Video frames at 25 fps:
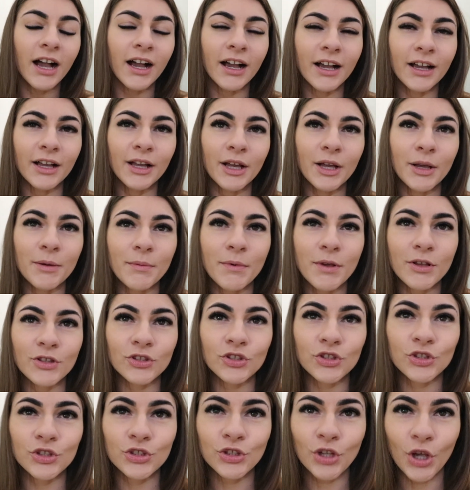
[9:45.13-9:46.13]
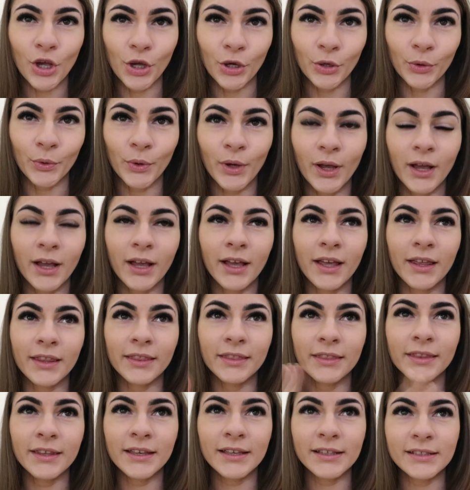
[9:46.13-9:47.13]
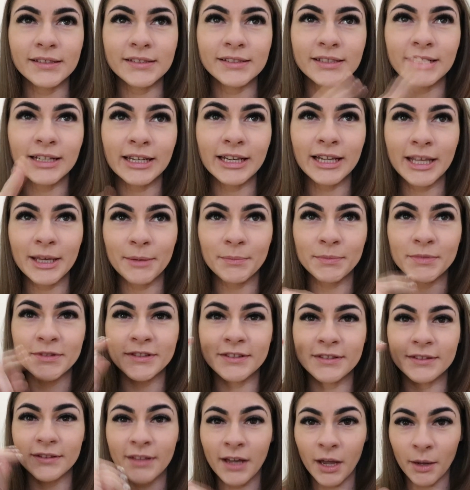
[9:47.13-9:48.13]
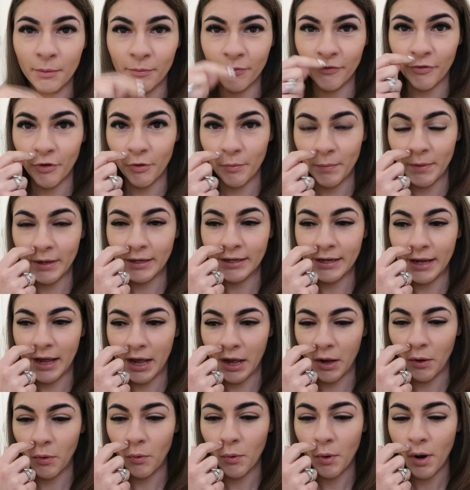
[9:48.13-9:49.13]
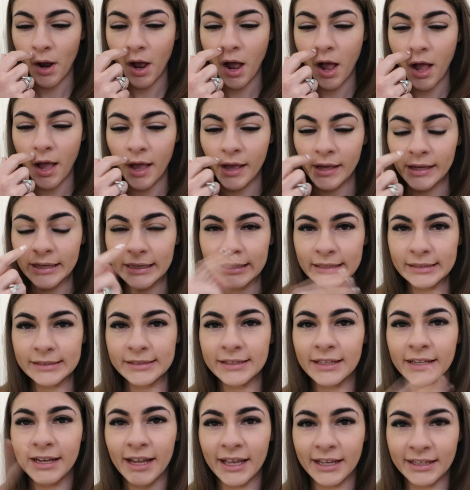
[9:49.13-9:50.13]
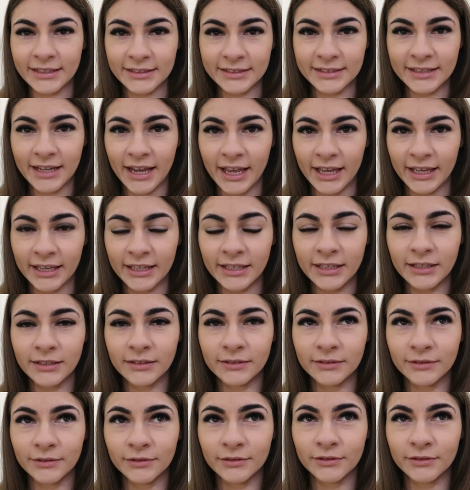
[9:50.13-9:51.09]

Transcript: um, so this clip that I'm filming now is the next day